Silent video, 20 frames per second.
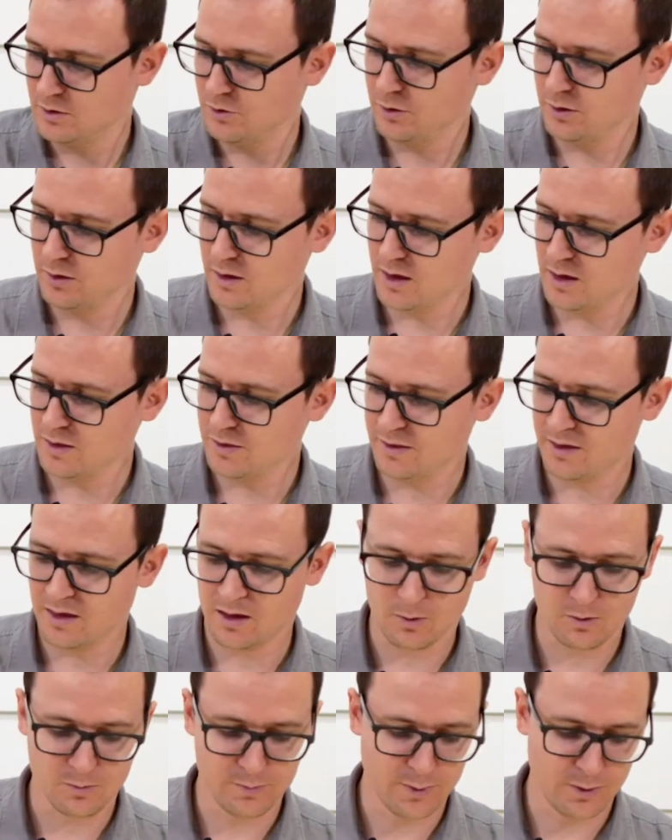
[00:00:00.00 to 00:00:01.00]
Key
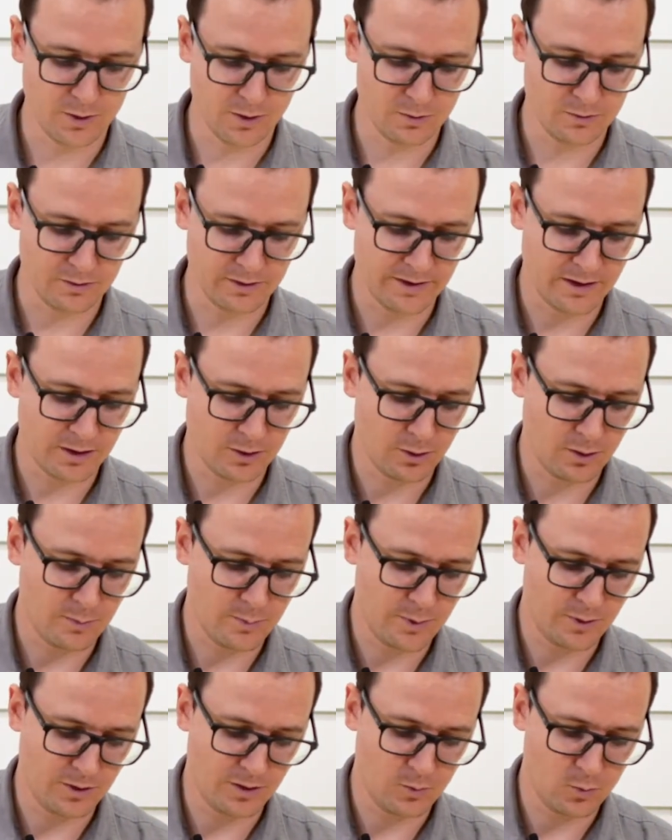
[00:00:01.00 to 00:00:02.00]
thing with building Lego and
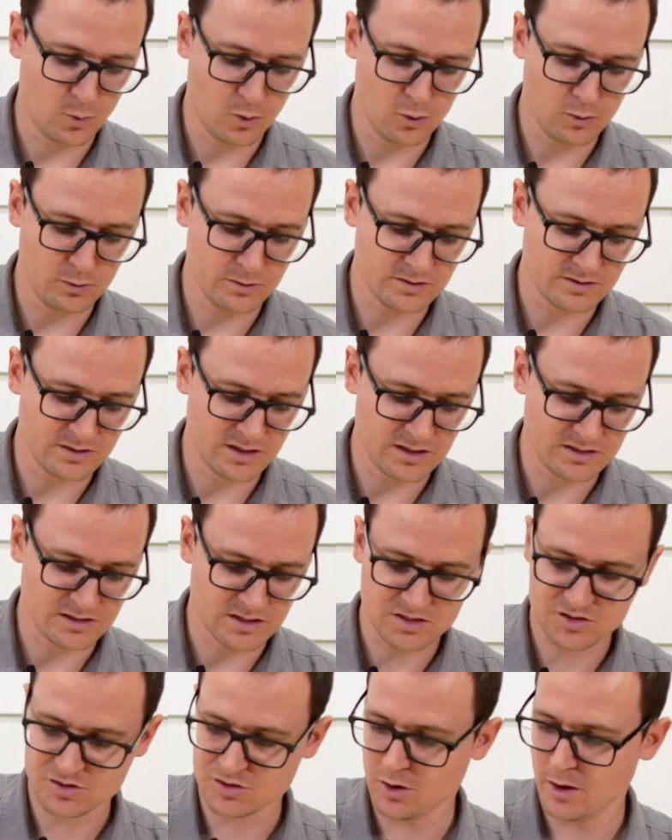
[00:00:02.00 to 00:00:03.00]
building walls is
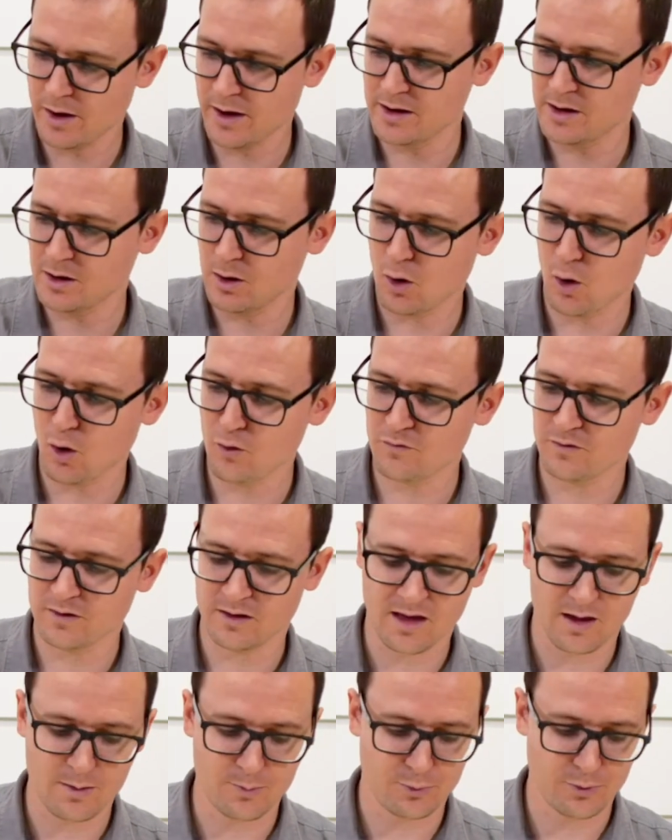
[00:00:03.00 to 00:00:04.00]
to try and
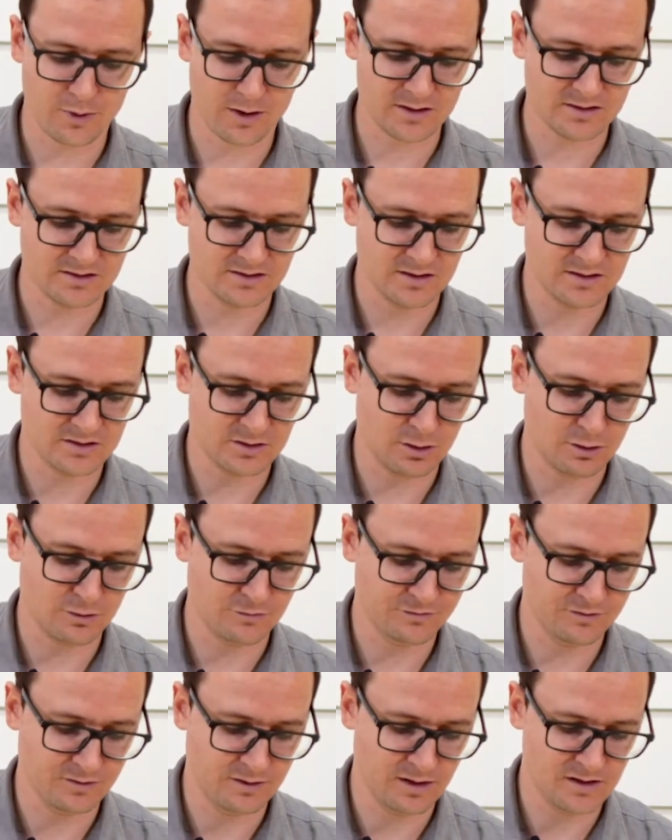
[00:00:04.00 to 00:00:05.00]
overlap bricks as
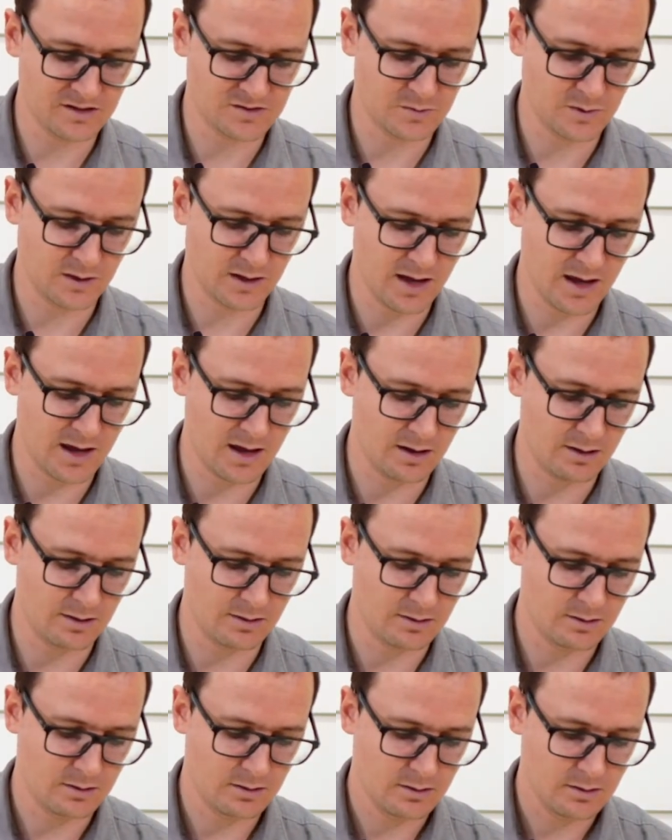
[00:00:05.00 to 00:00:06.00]
often as we can.
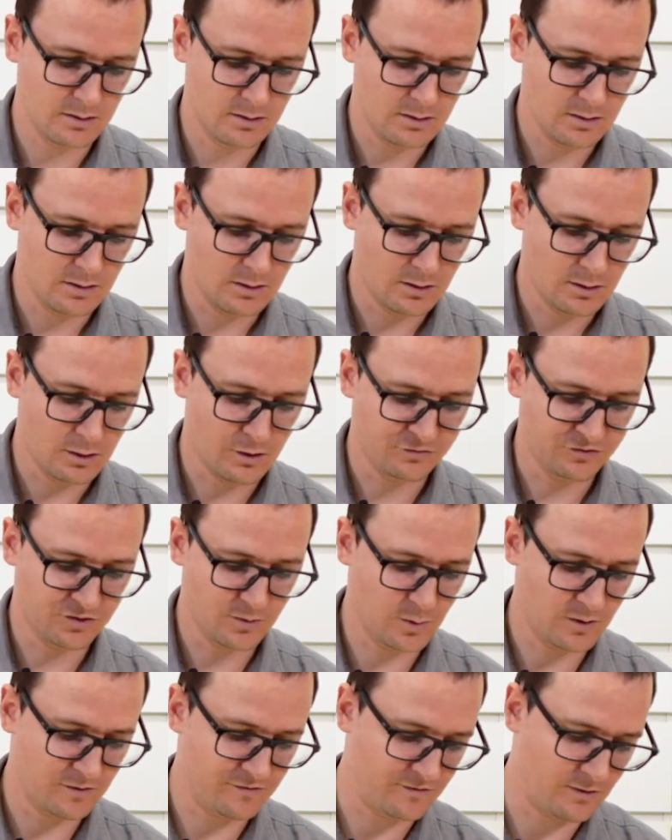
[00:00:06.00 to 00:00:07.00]
Often
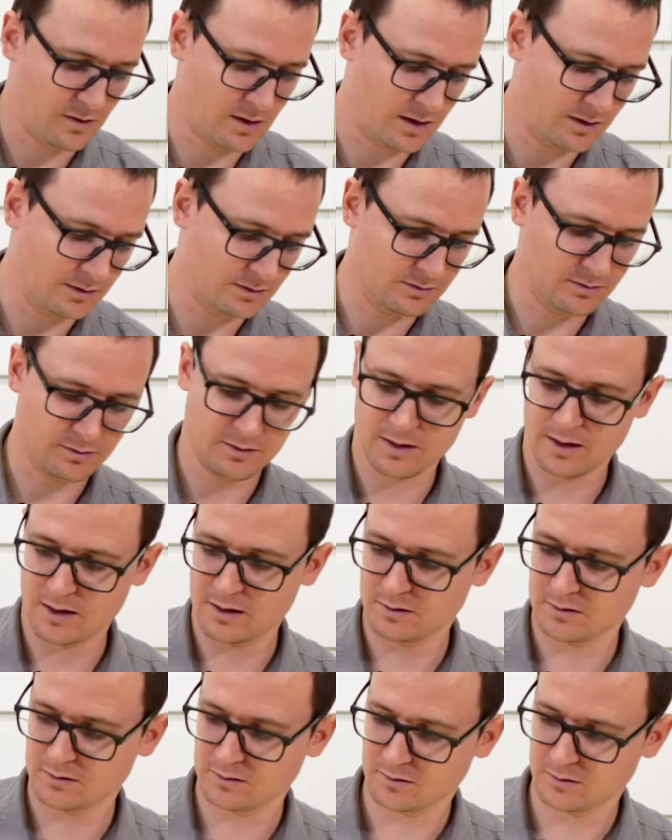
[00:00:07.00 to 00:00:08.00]
we find
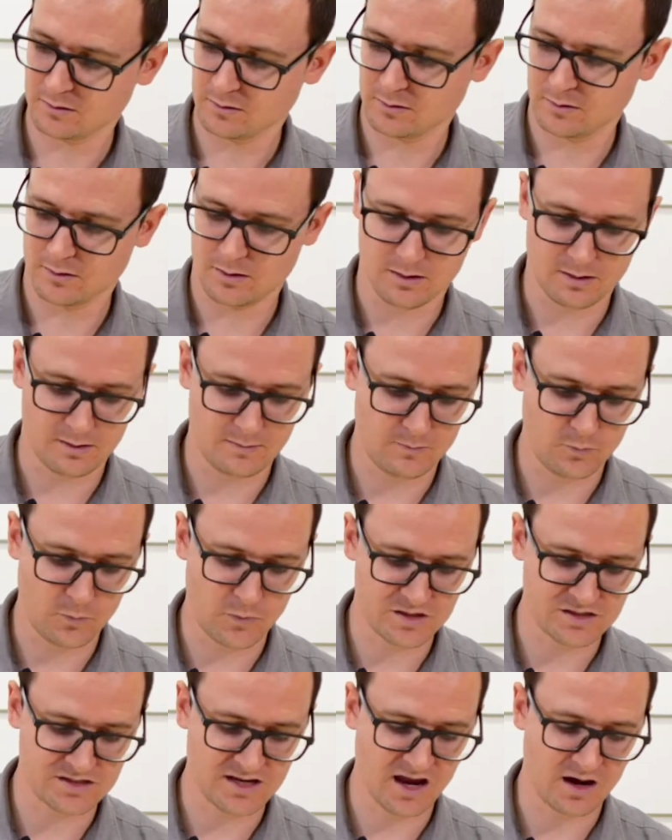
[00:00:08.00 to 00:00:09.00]
that when
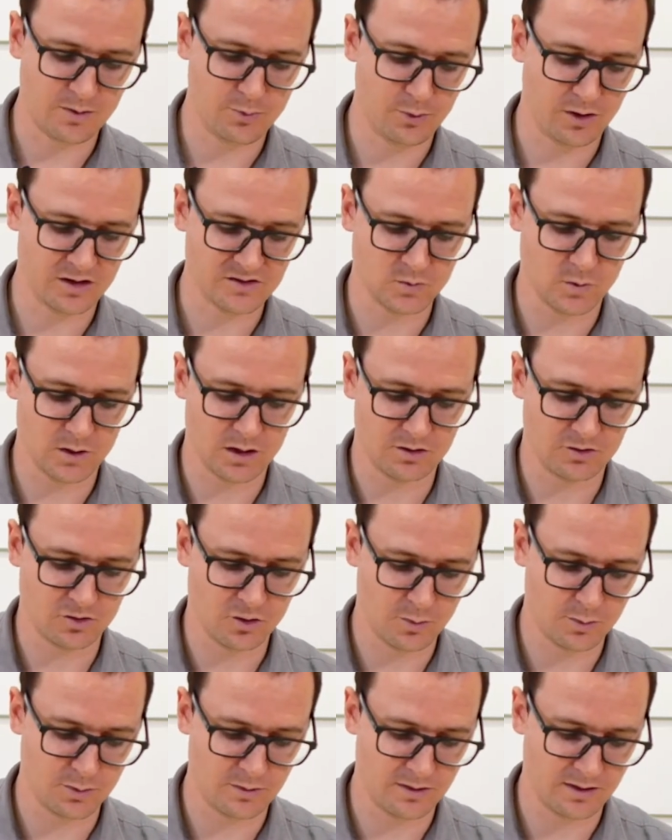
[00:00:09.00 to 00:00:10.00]
you stack bricks one on
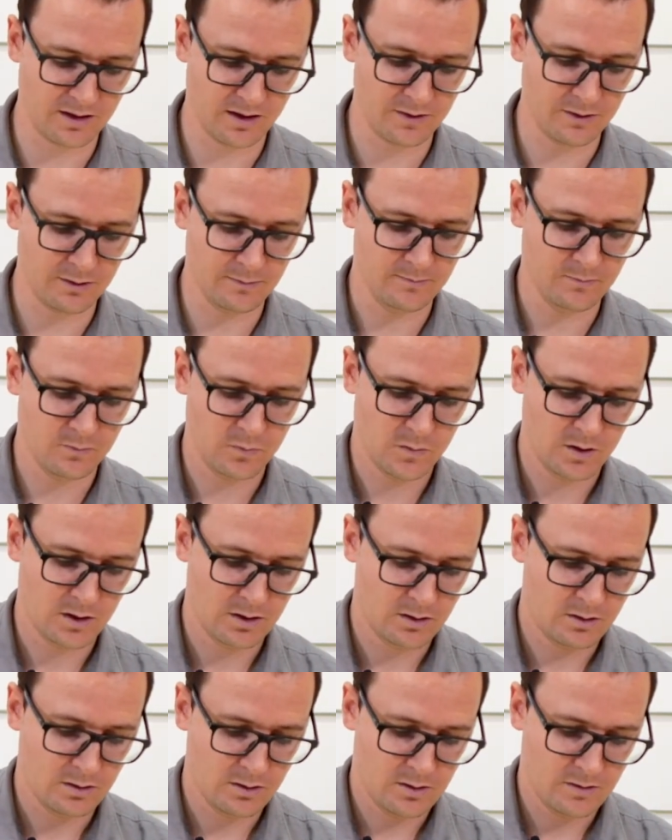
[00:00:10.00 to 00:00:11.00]
top of the other,
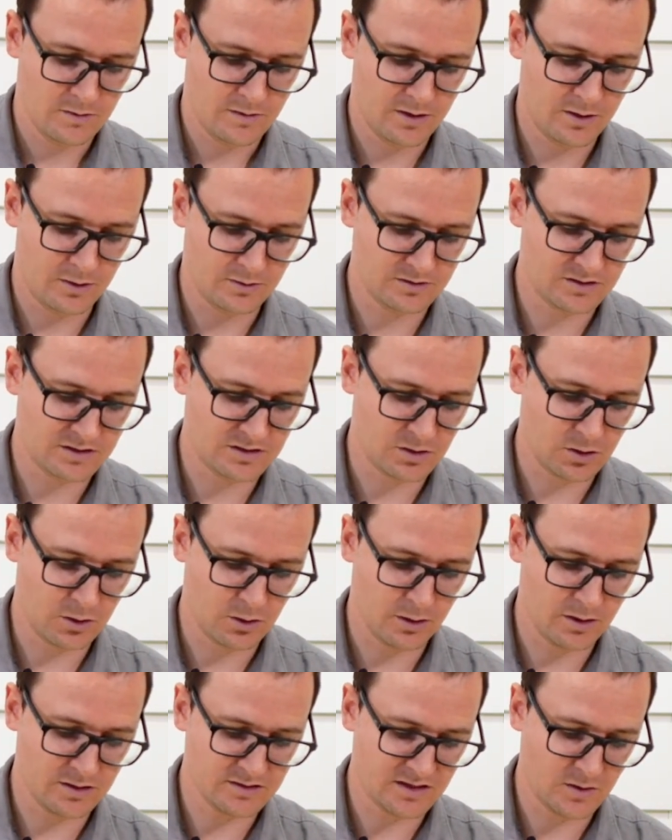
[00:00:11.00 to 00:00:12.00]
they're not as
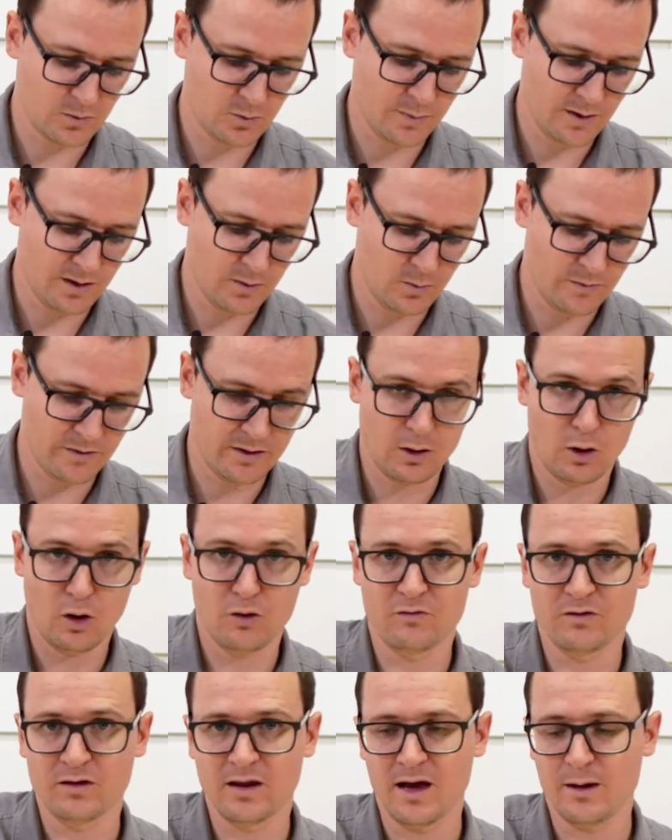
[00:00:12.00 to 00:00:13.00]
strong as they would be when they
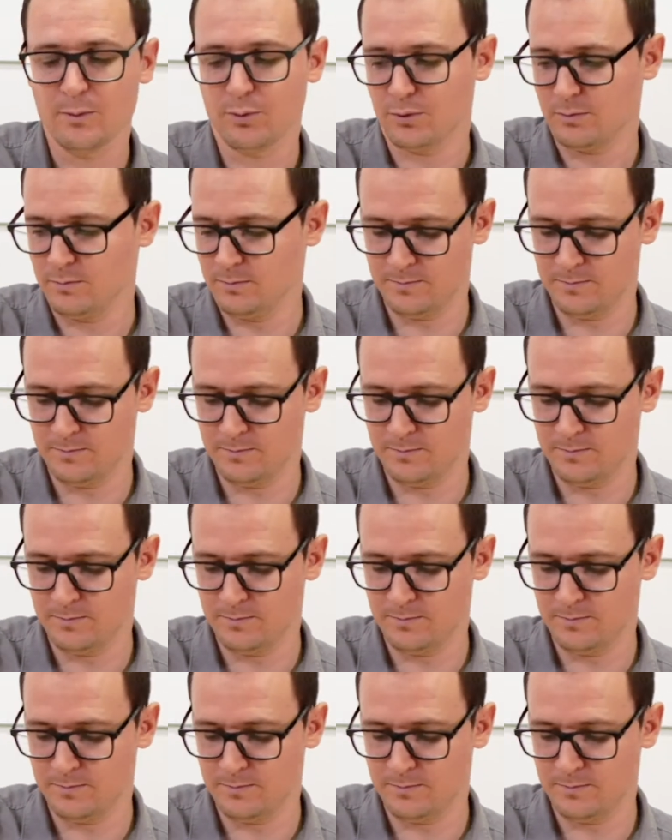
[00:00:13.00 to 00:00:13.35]
overlap.